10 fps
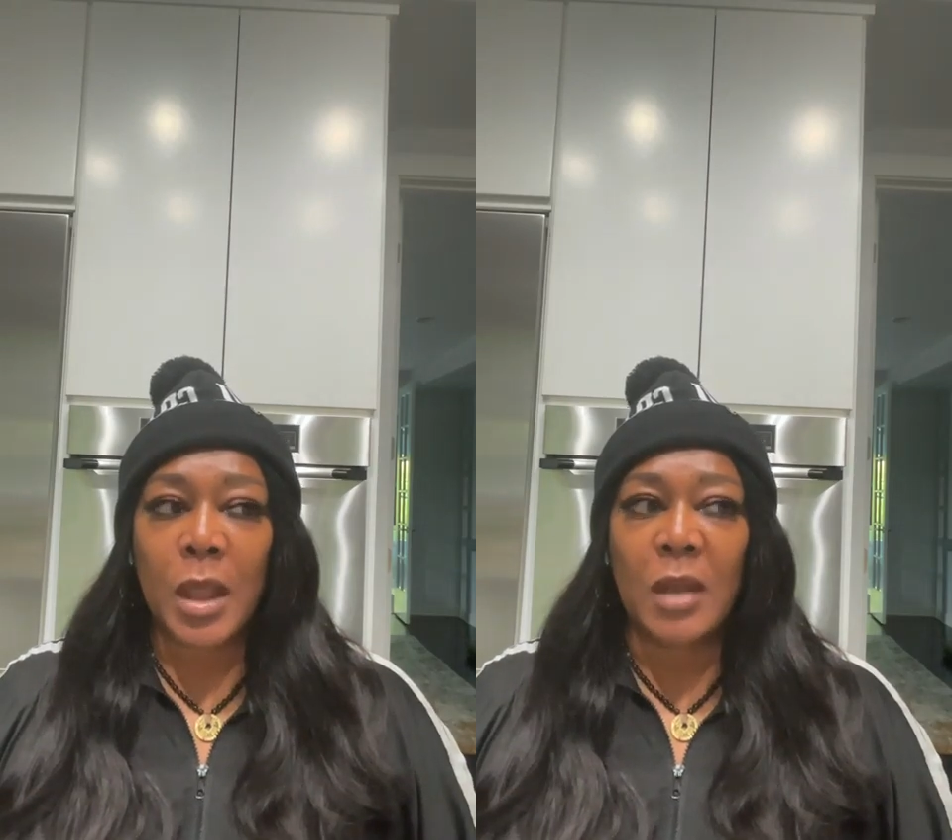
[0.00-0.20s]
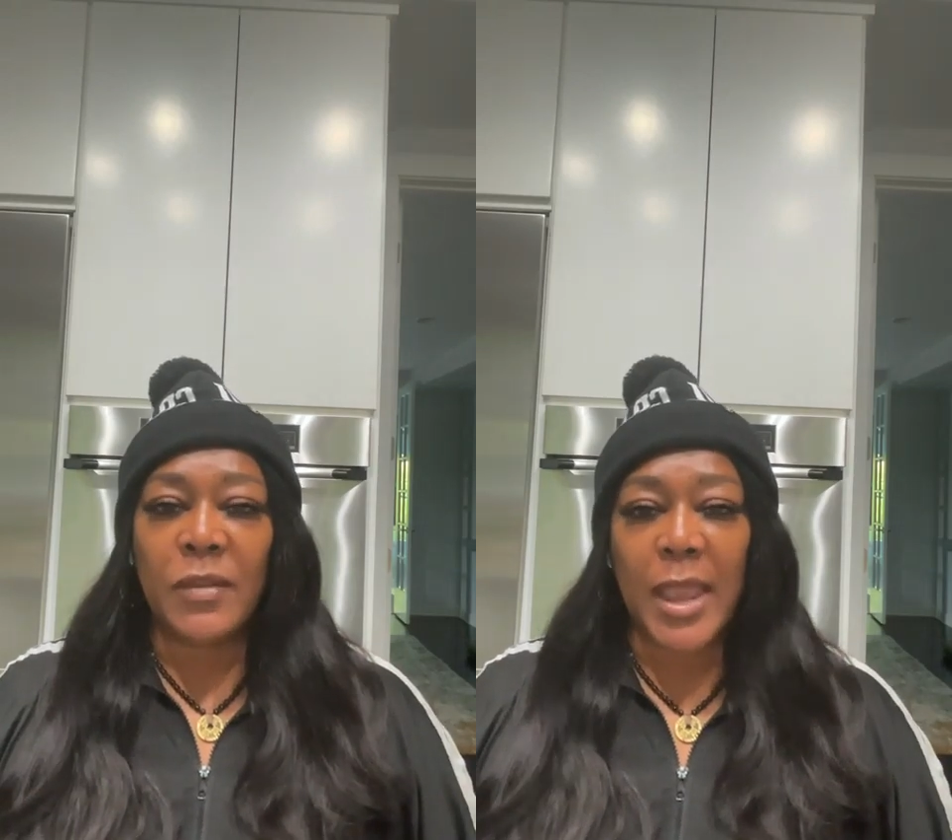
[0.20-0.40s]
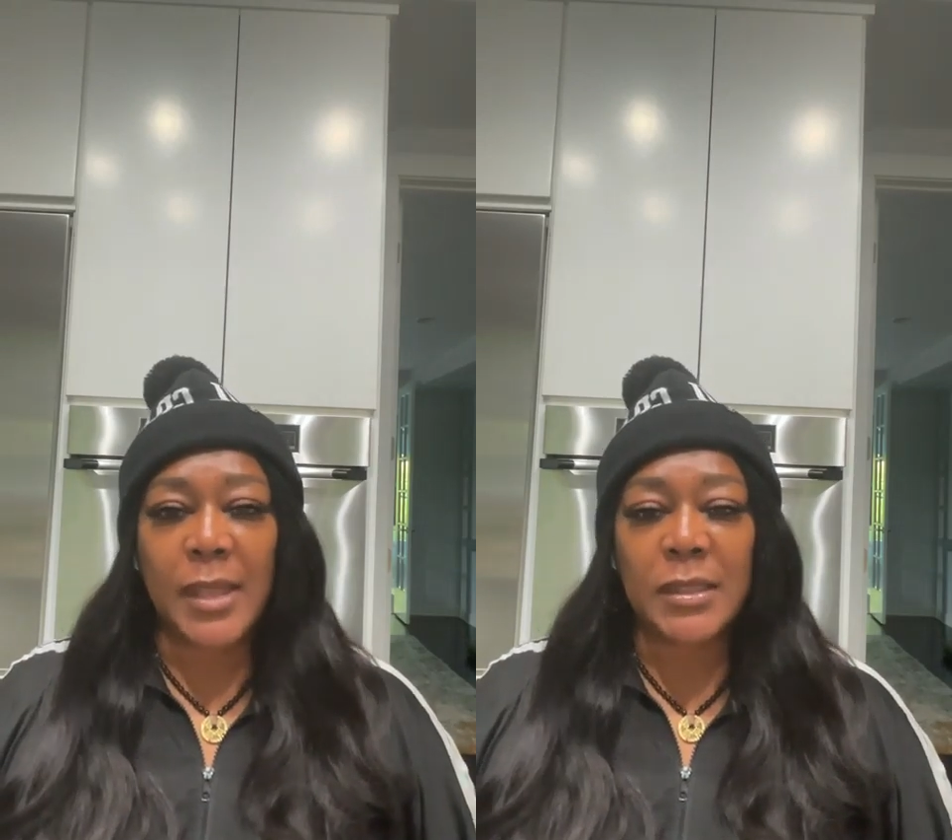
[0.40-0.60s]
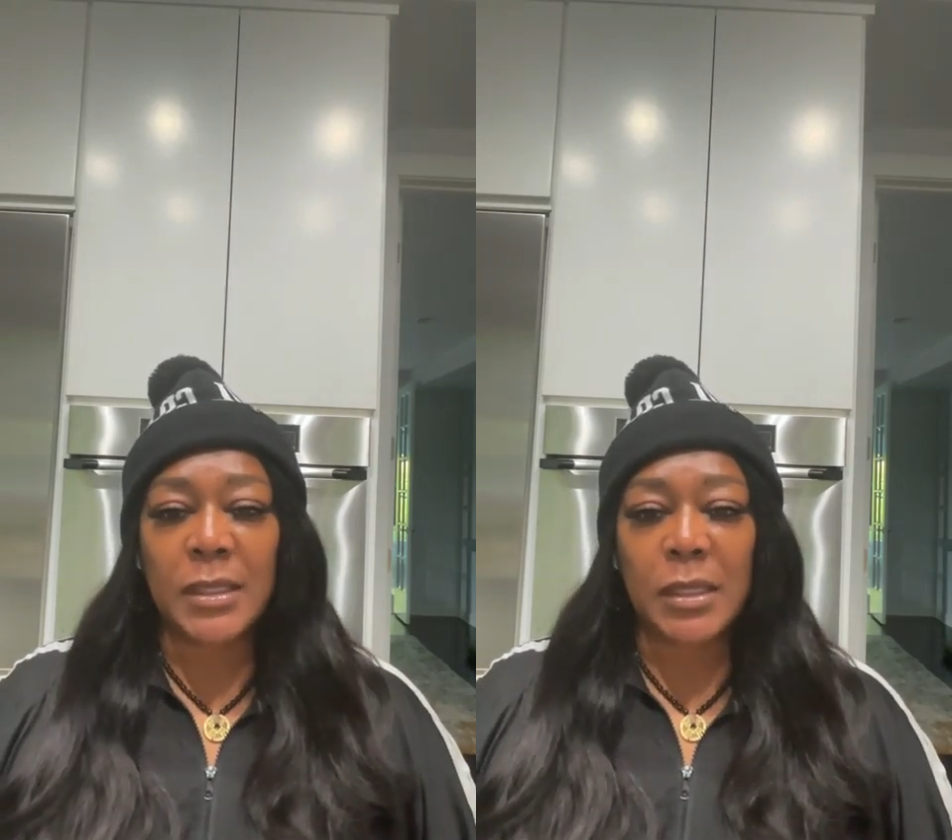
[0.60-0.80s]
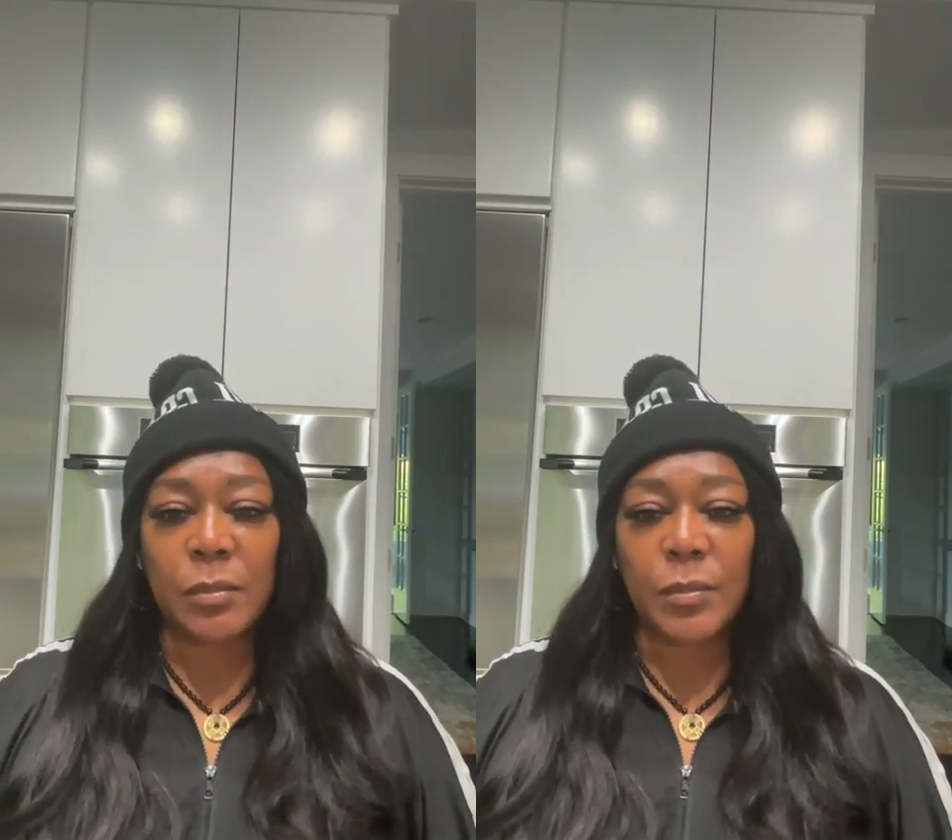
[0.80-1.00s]
of
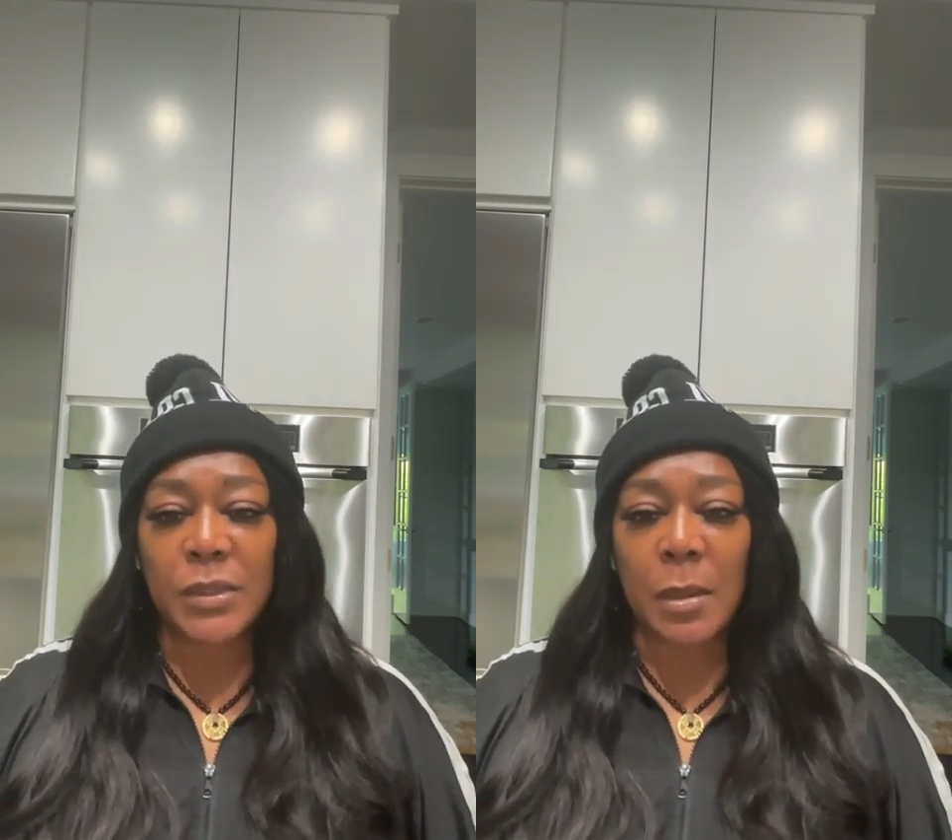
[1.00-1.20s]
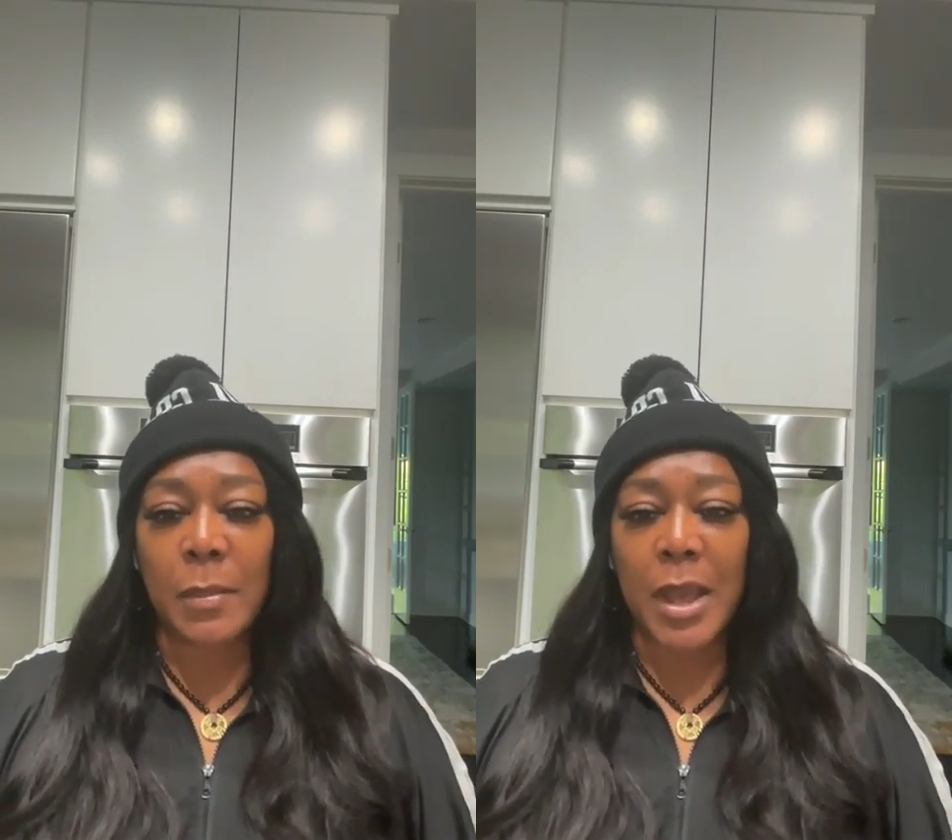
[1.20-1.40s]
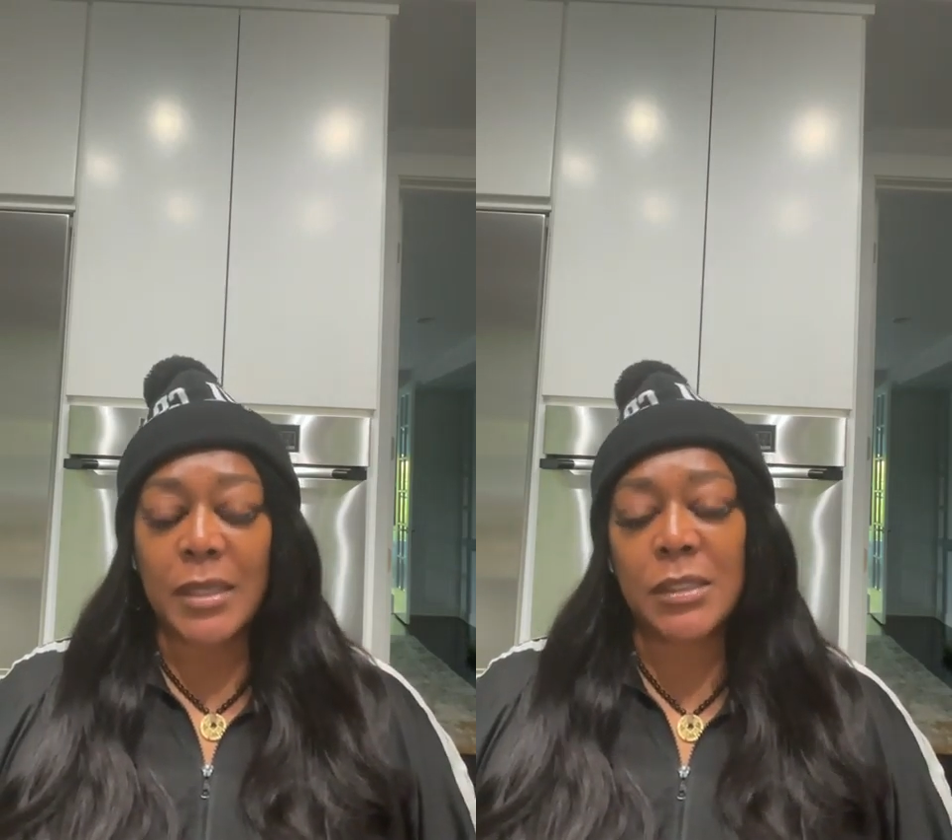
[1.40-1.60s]
handling somebody.